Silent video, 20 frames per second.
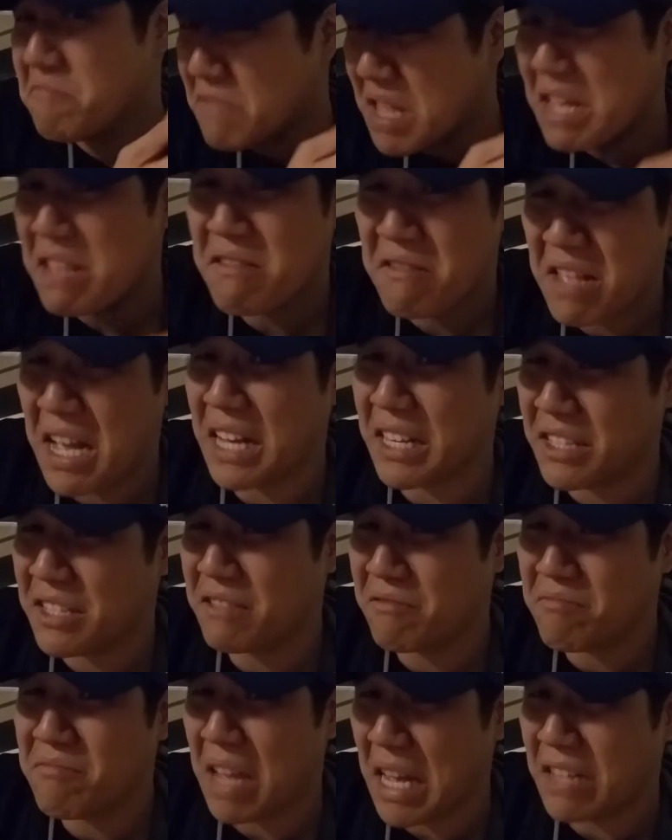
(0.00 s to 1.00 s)
not
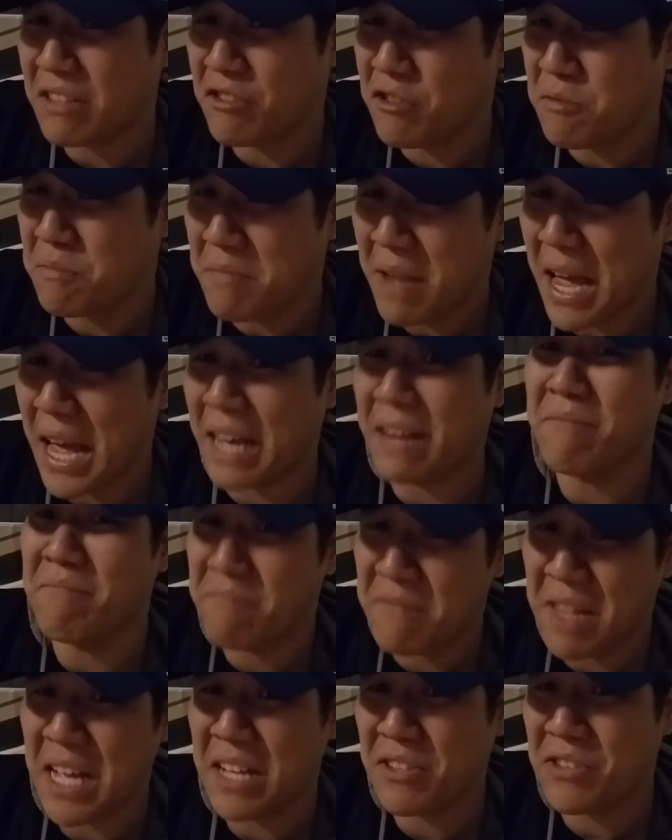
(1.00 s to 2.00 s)
too bad,
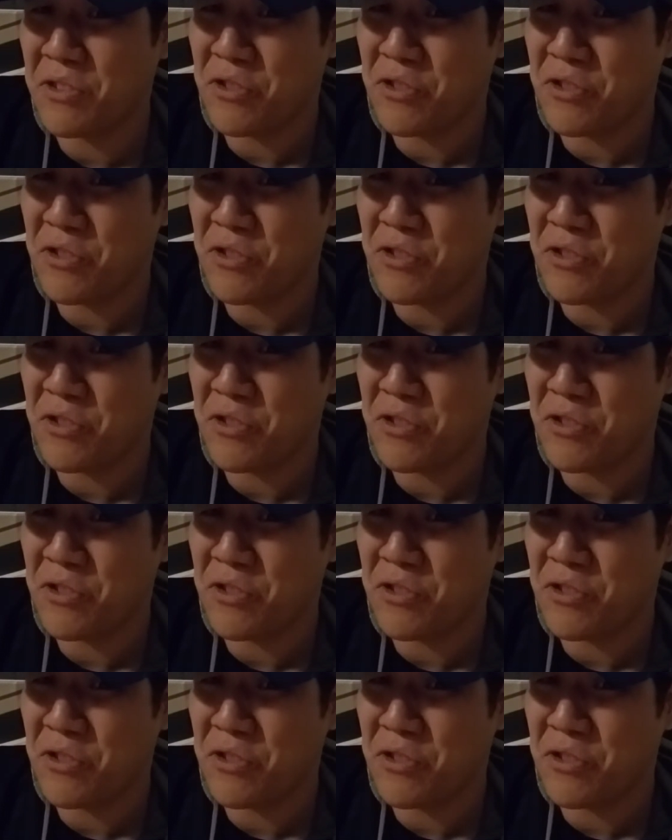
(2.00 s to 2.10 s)
not too